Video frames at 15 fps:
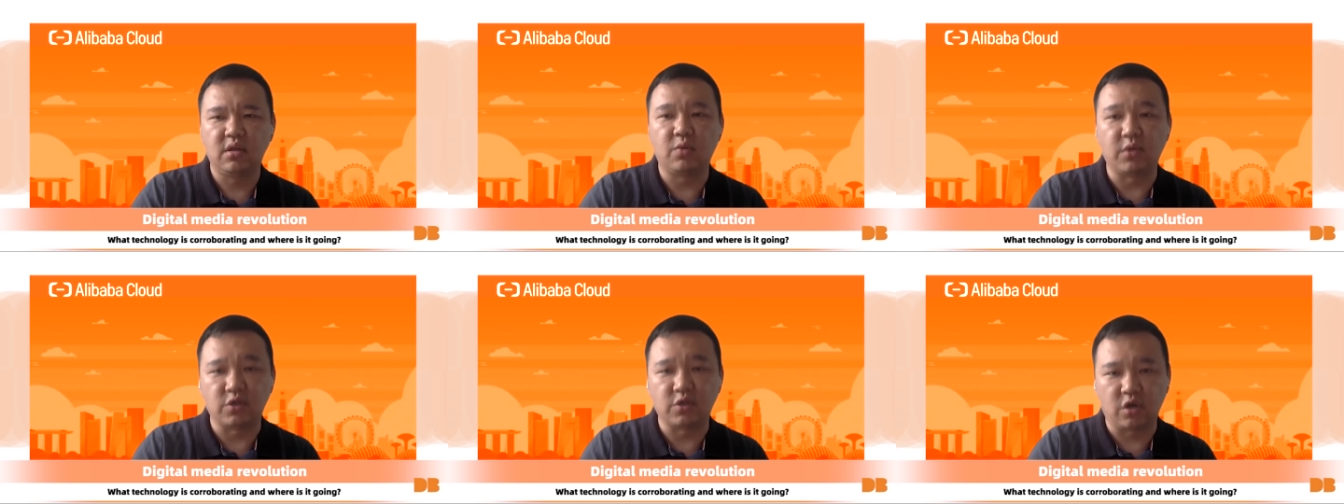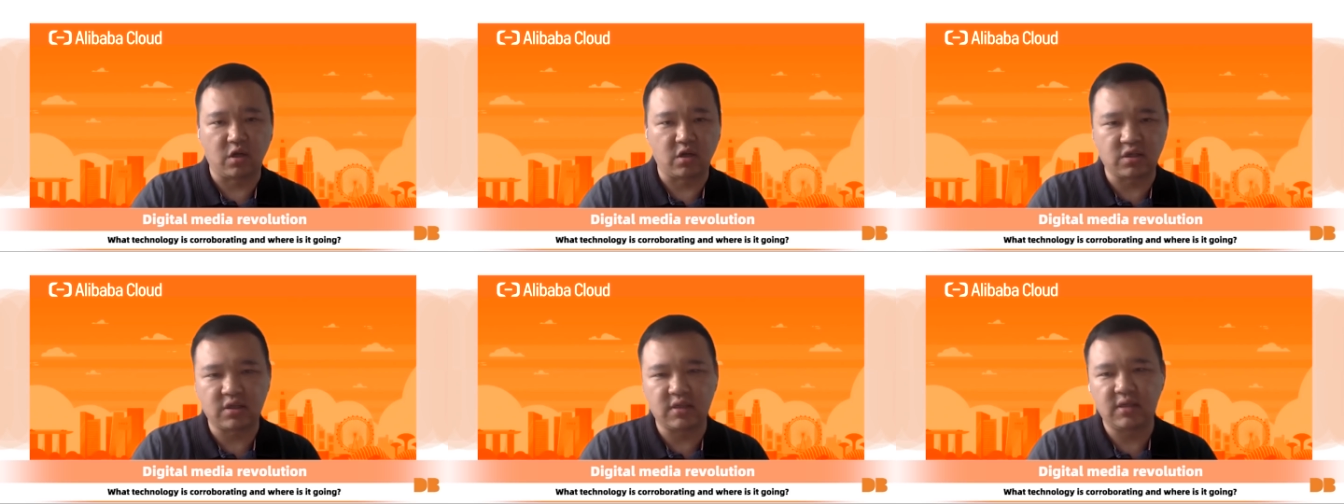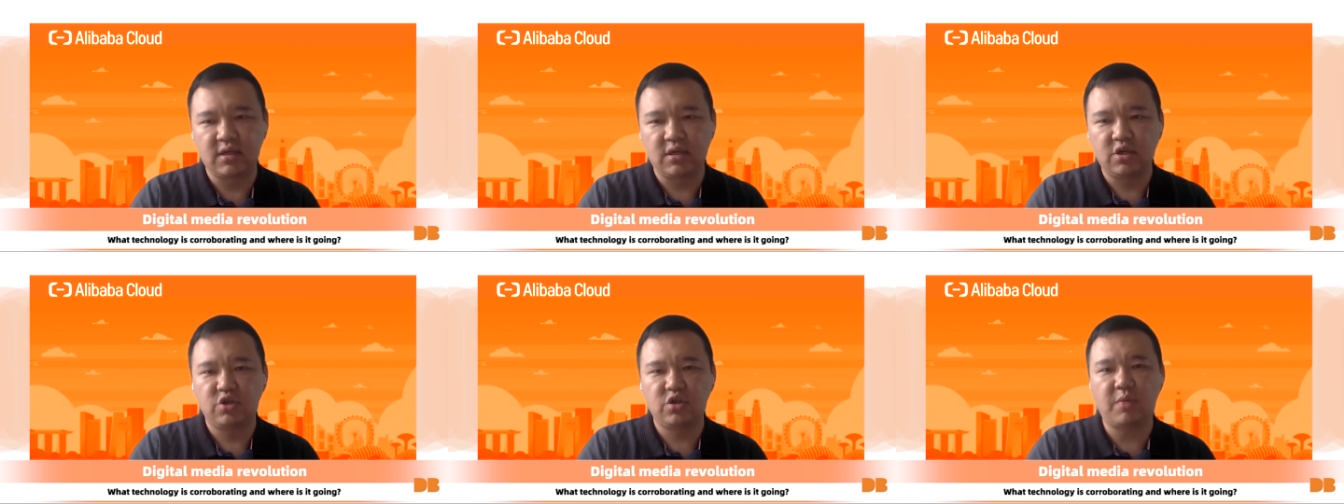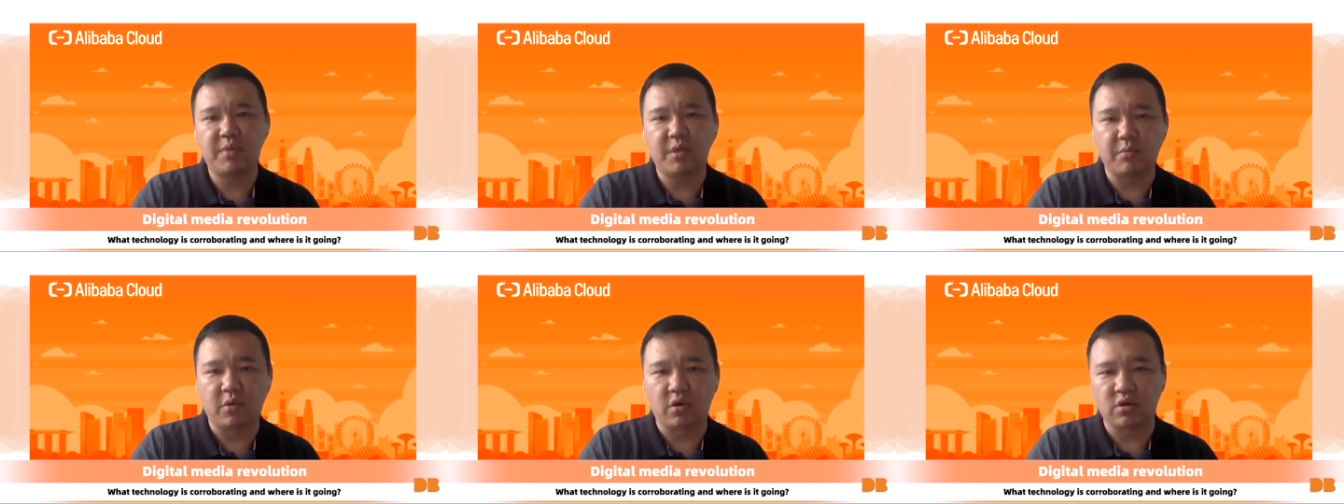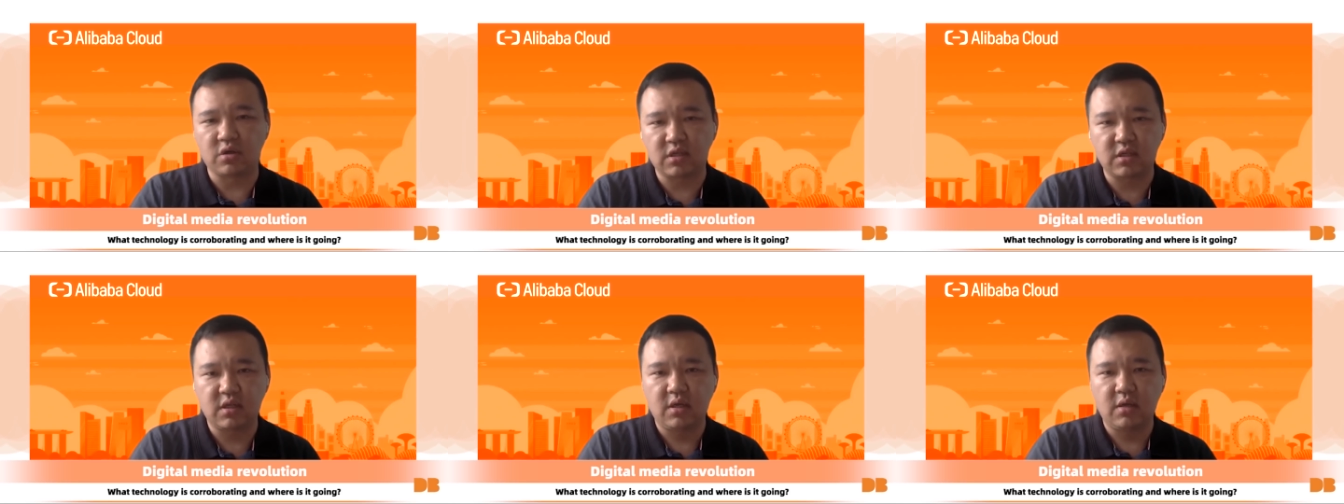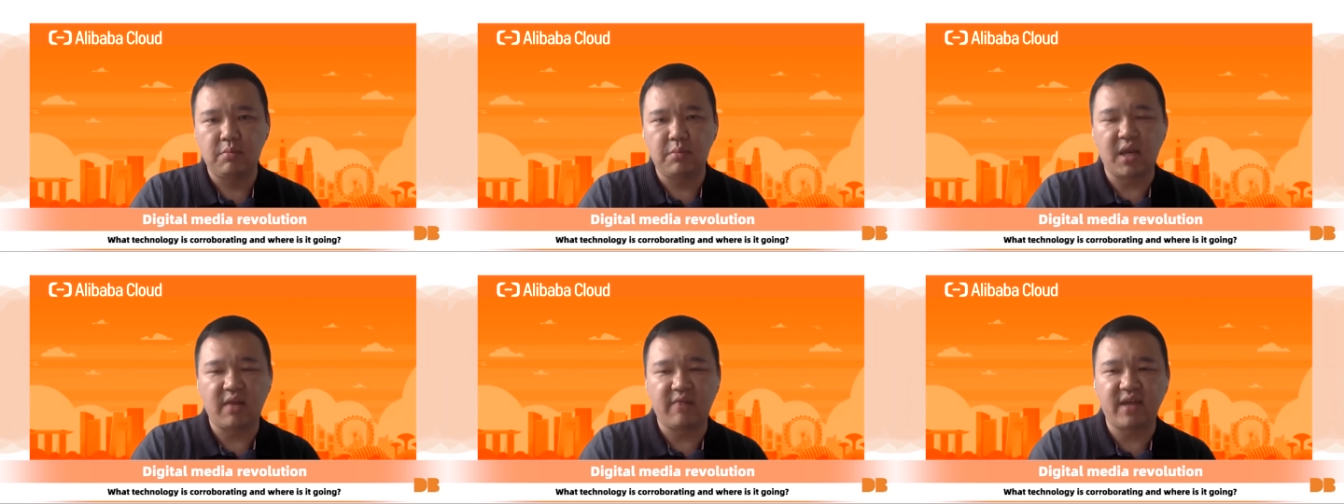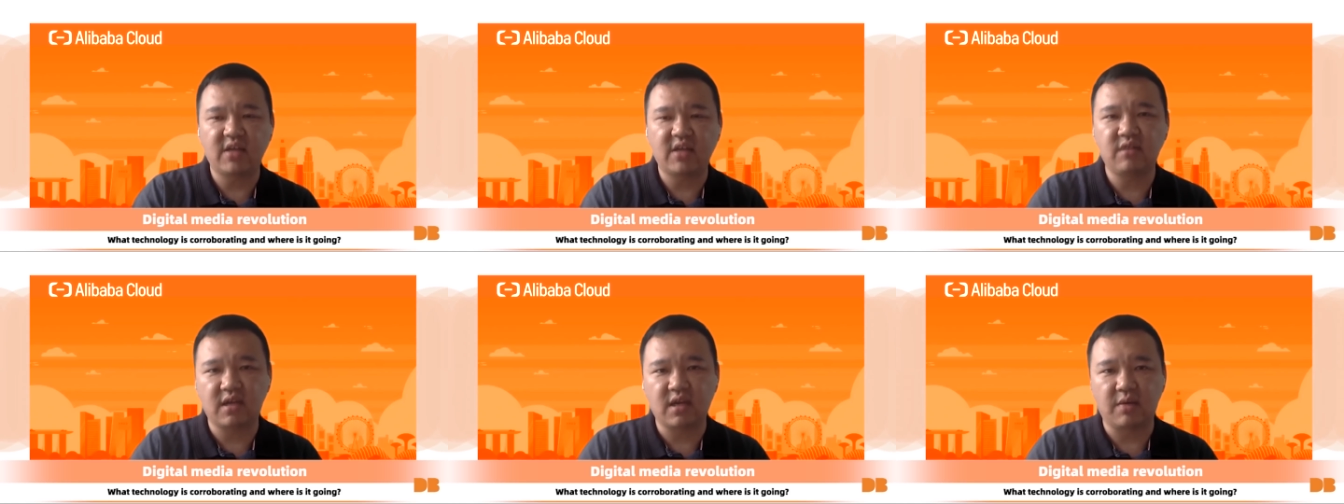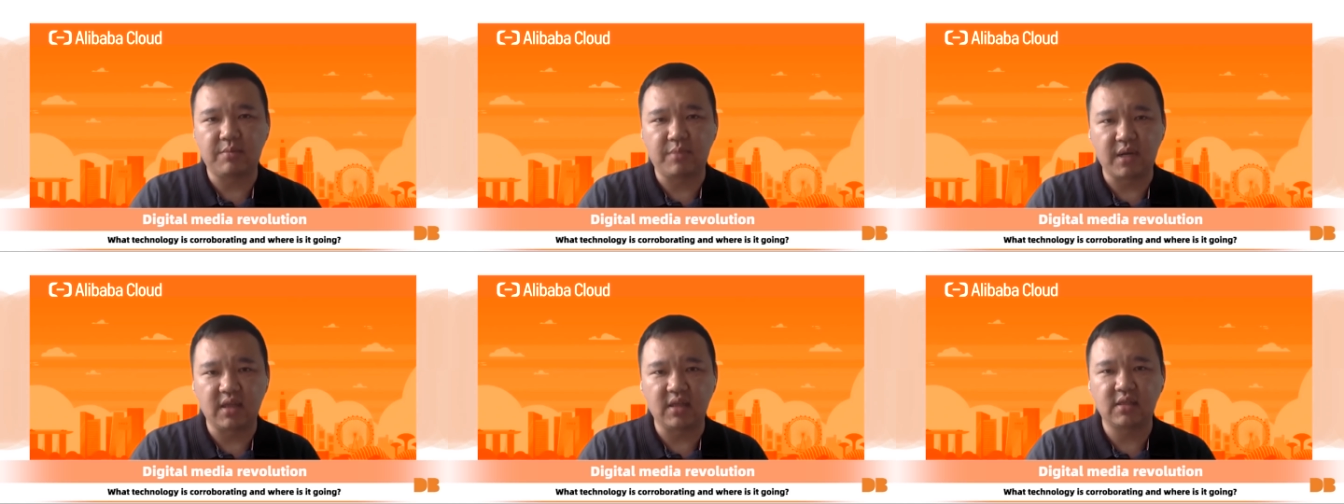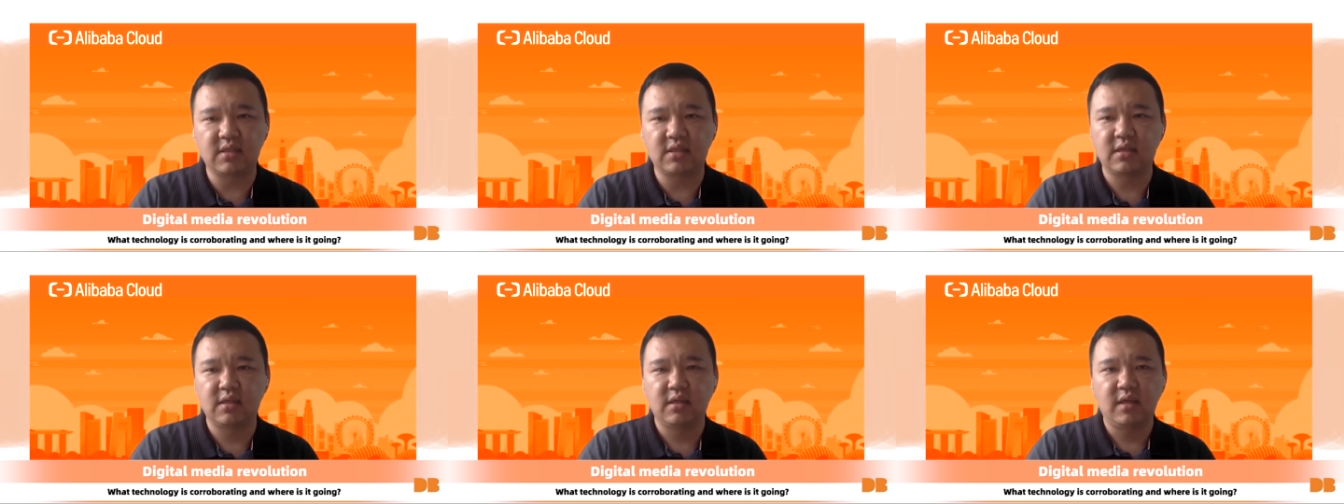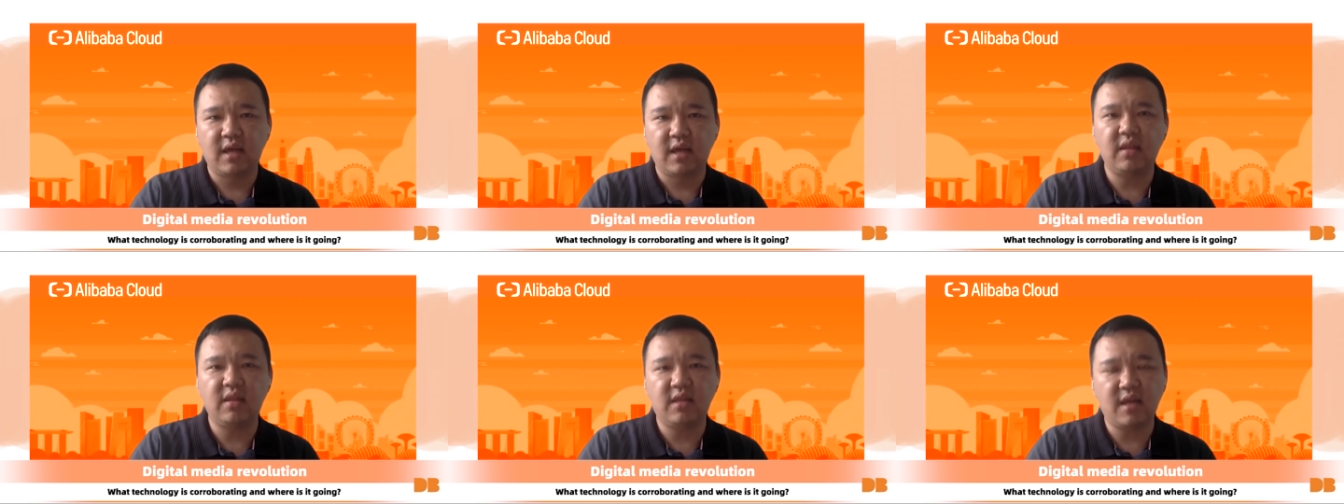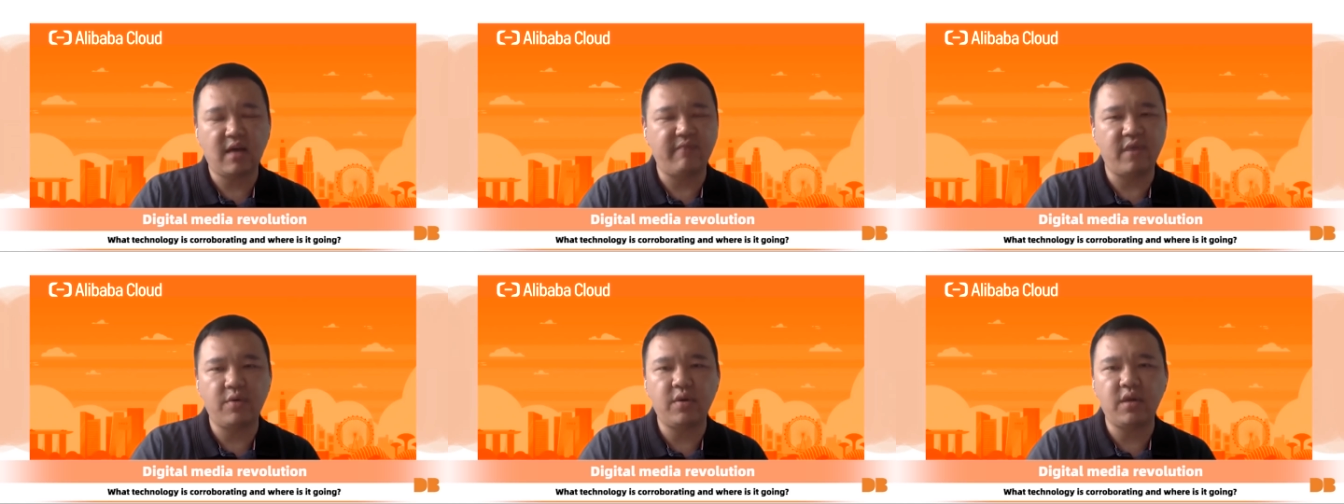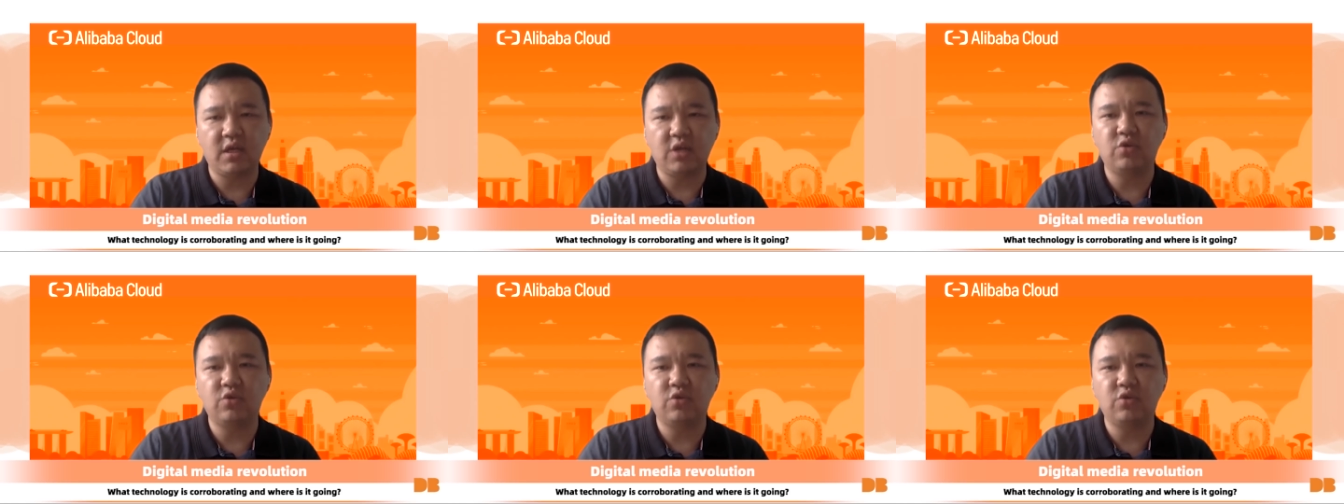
the resorts, shopping malls, manufacturing companies. And then they are very